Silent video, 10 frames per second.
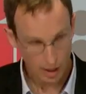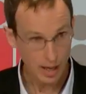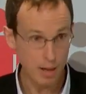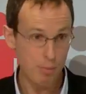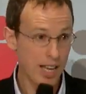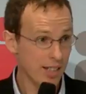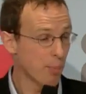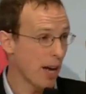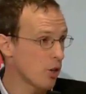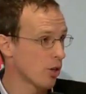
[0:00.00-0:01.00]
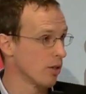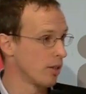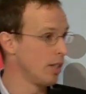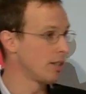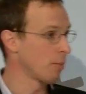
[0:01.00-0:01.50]
And basic pensions
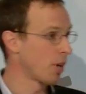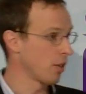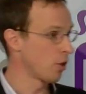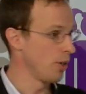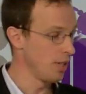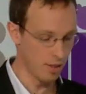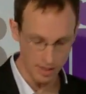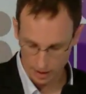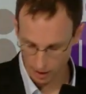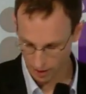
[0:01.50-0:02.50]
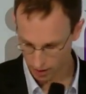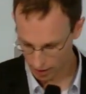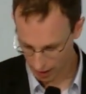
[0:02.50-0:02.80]
in some countries, the Netherlands